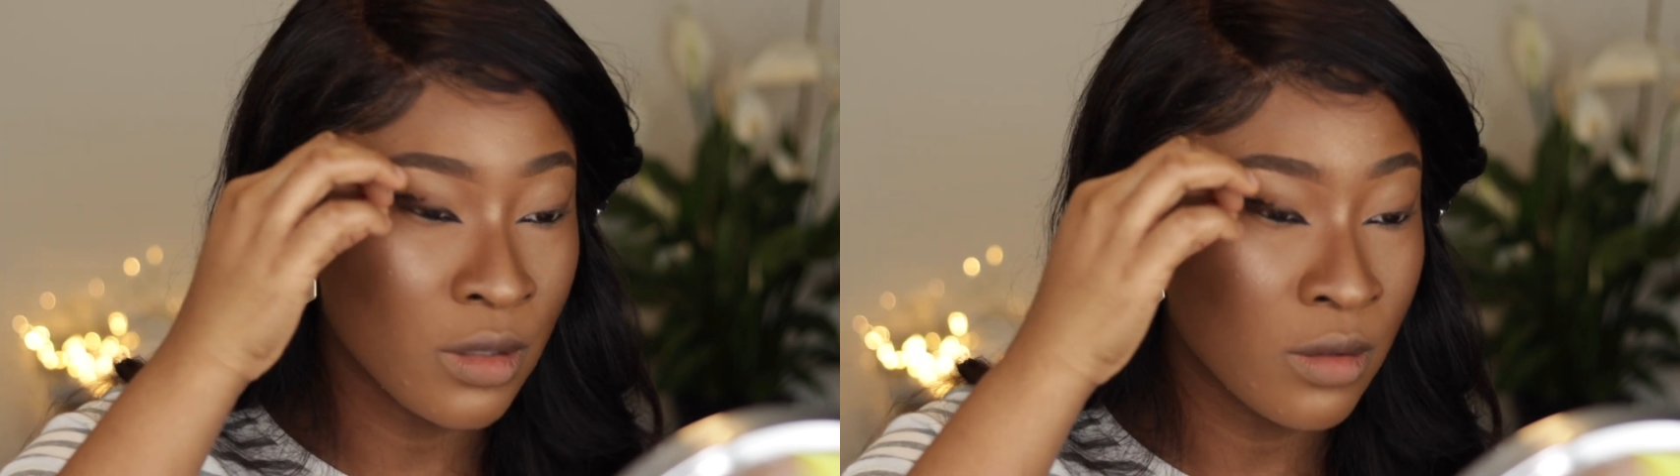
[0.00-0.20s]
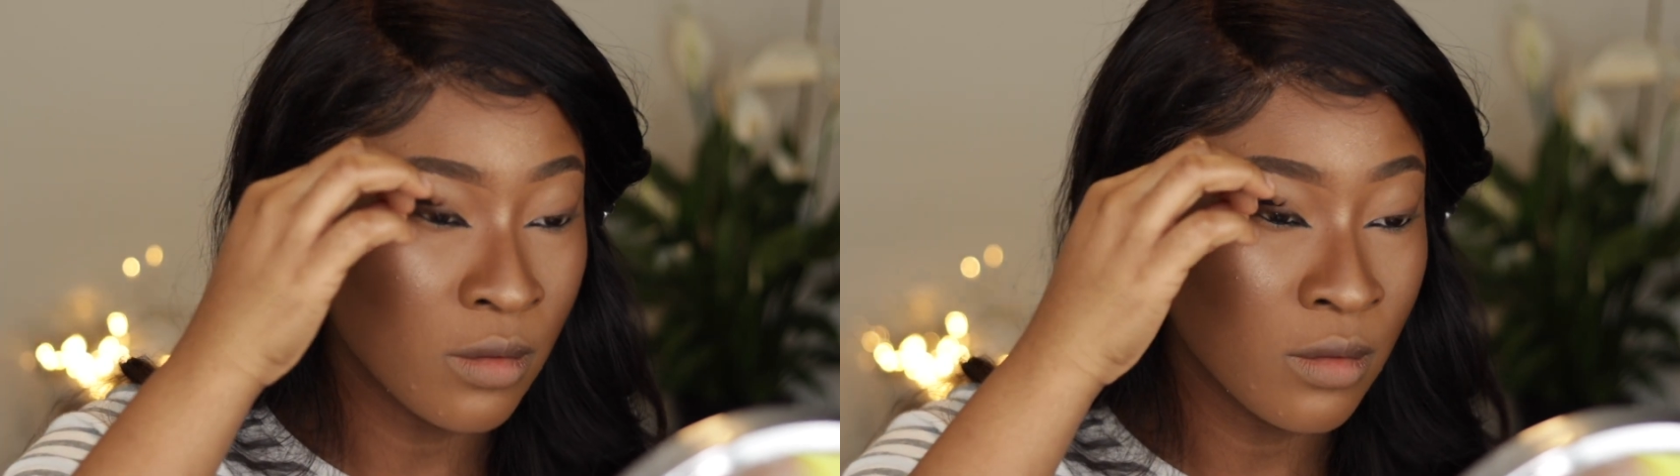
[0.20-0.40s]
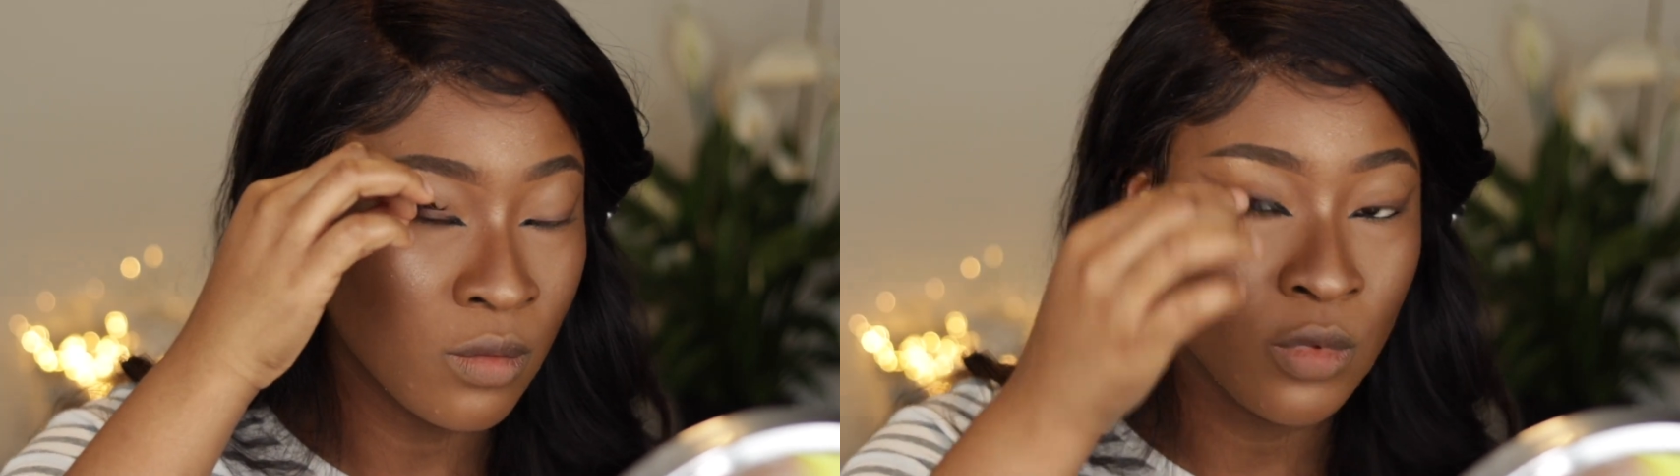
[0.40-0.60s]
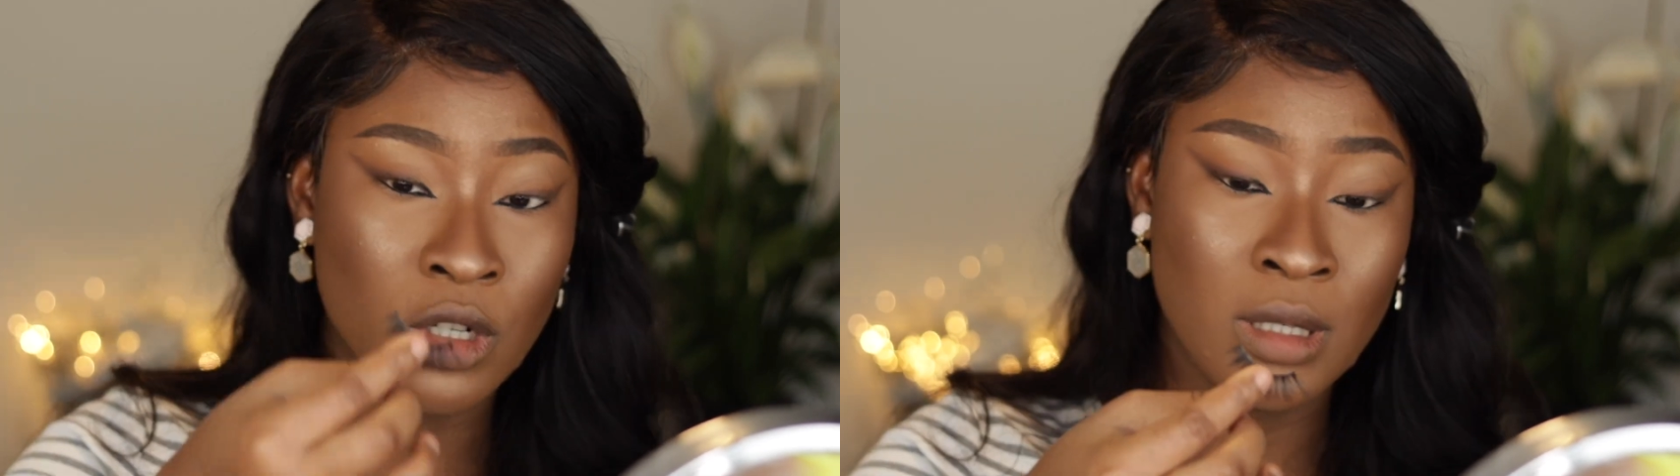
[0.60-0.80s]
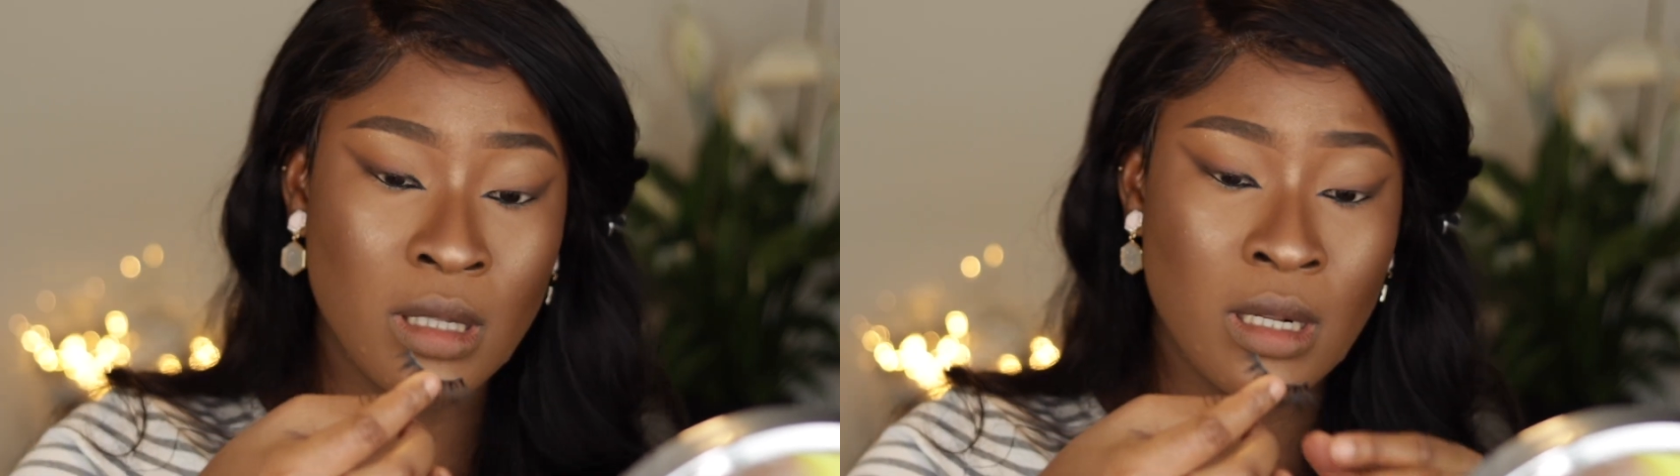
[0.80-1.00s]
So we
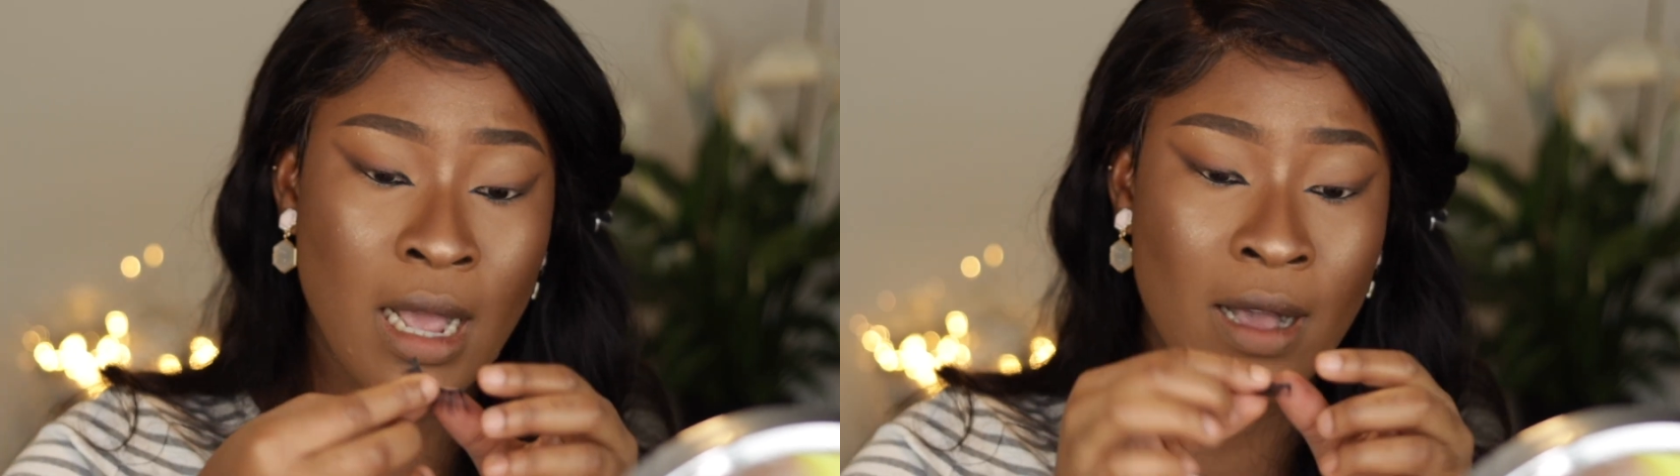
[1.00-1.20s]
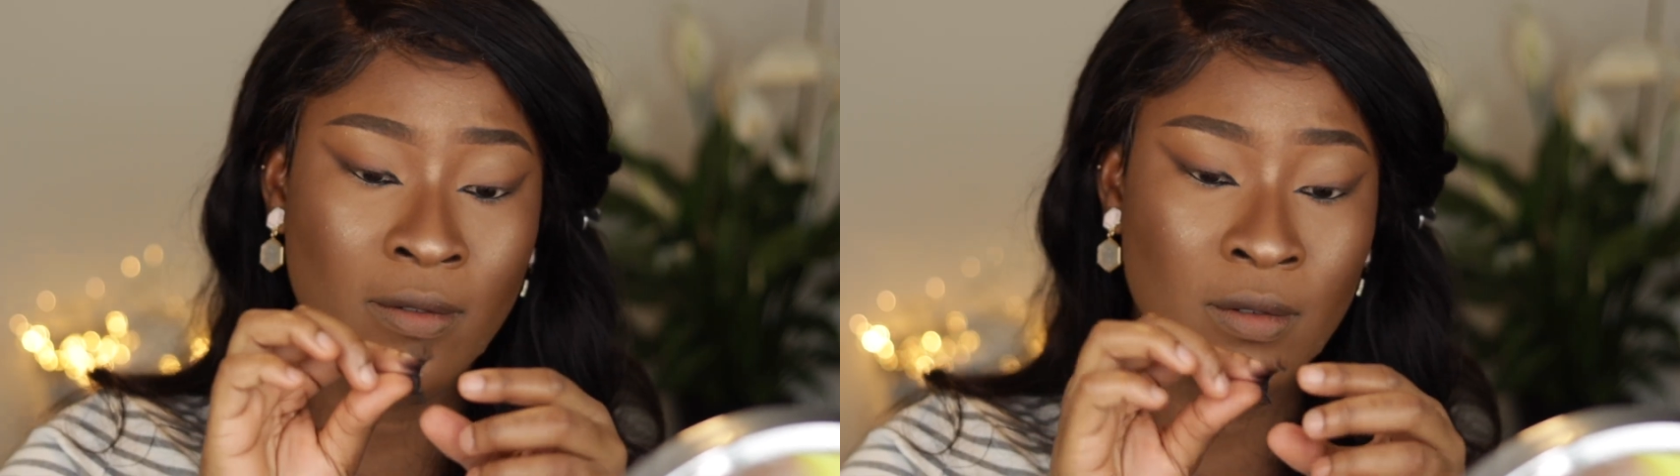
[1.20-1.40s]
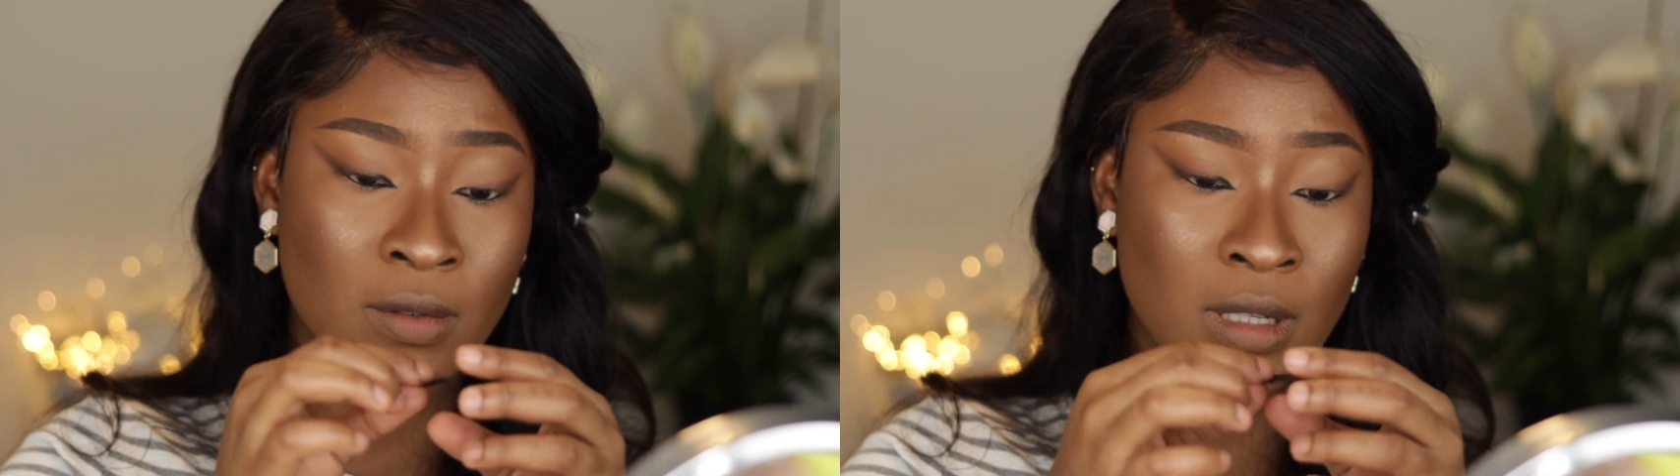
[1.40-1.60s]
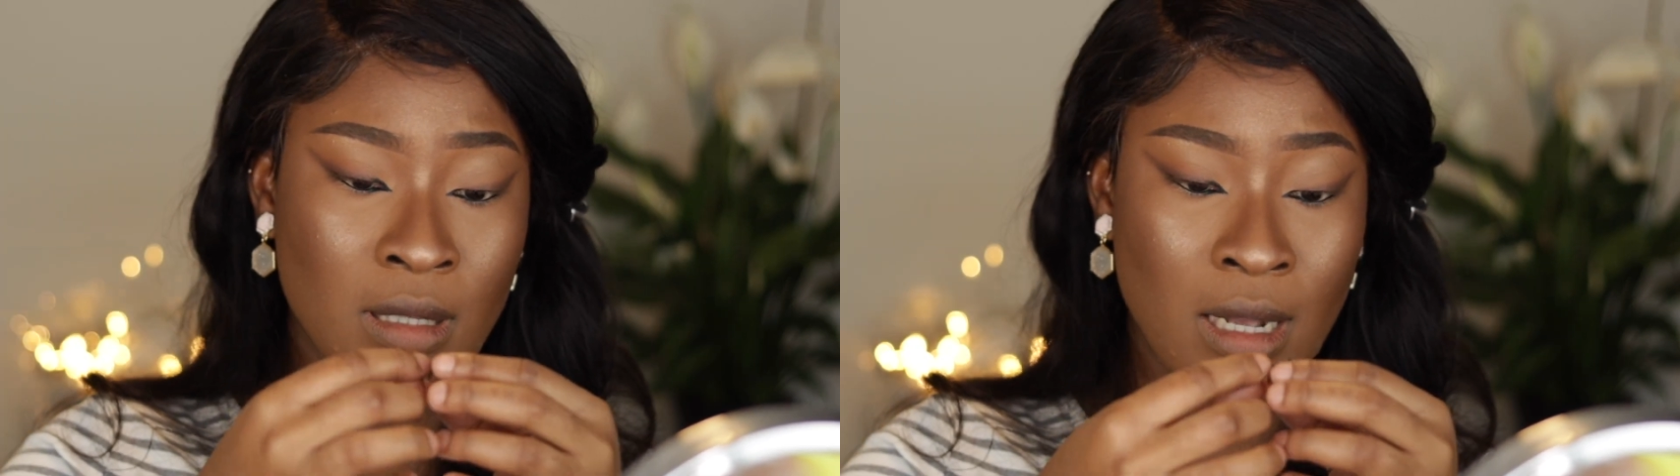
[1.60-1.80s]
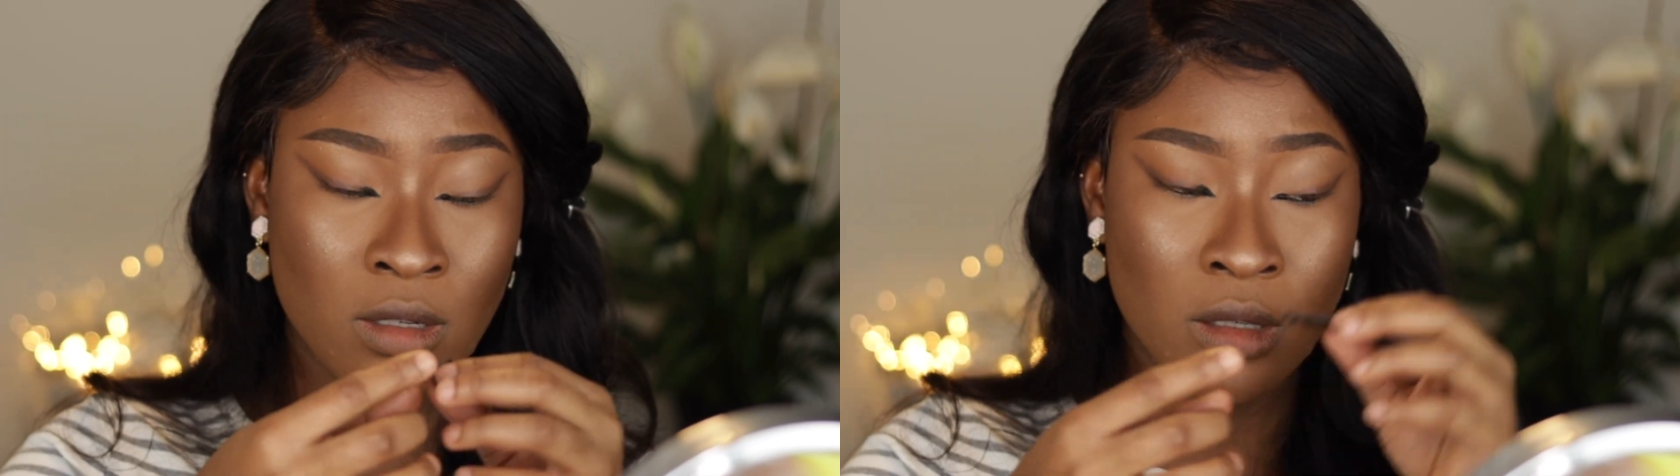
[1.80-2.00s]
just need half of
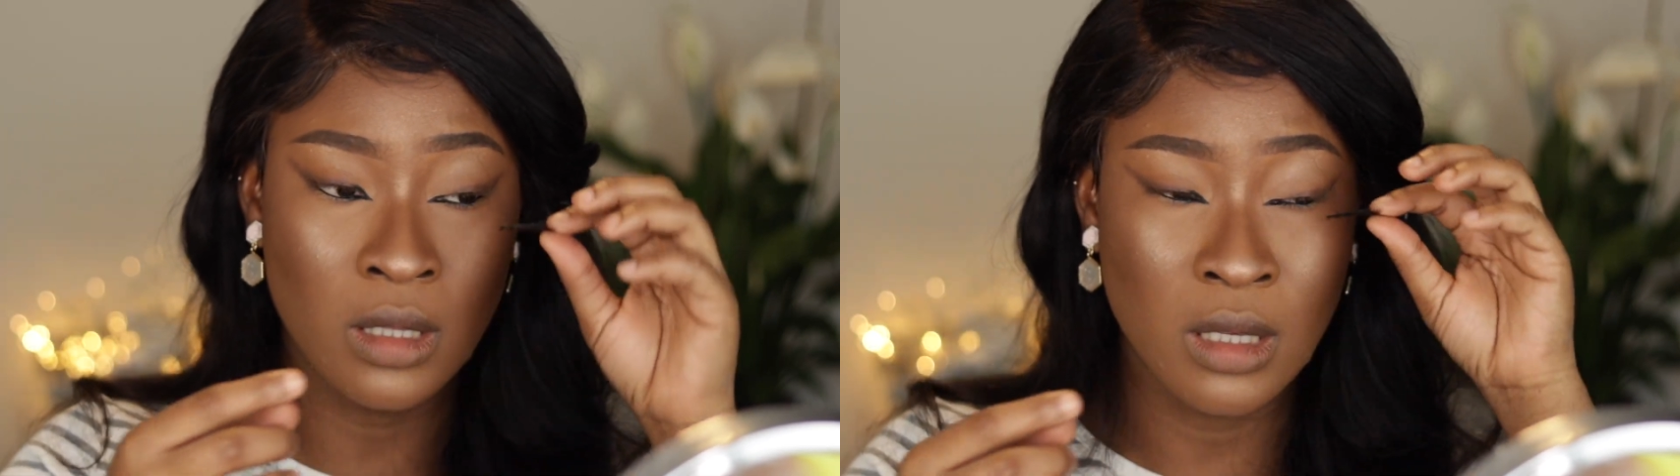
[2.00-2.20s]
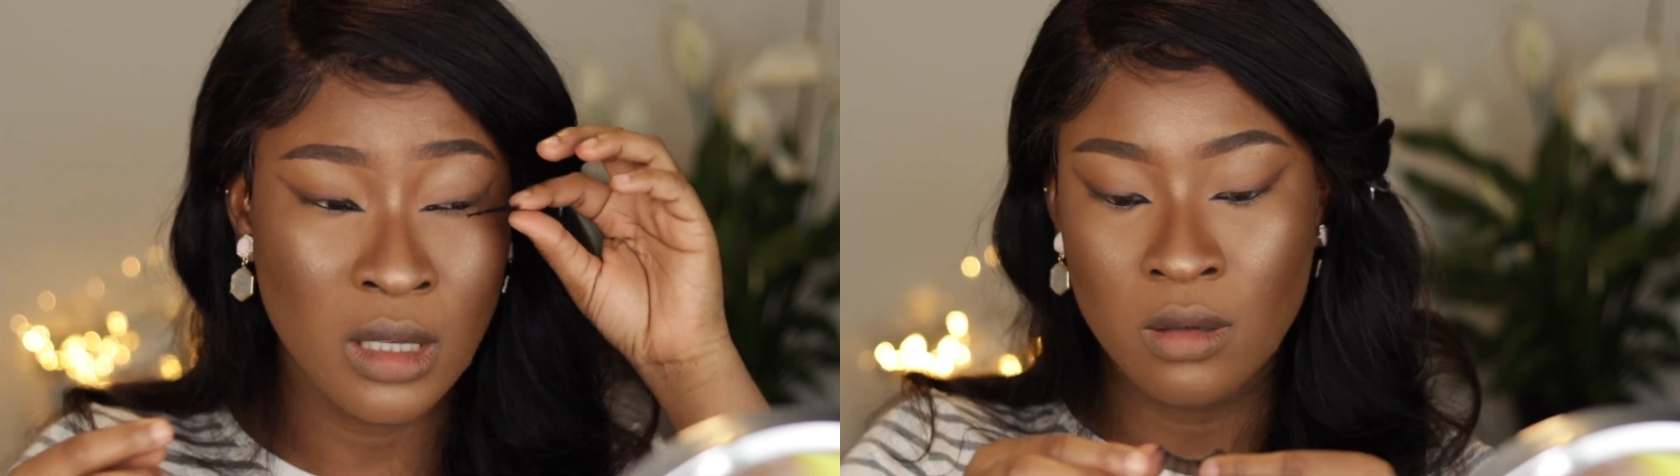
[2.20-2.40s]
it actually.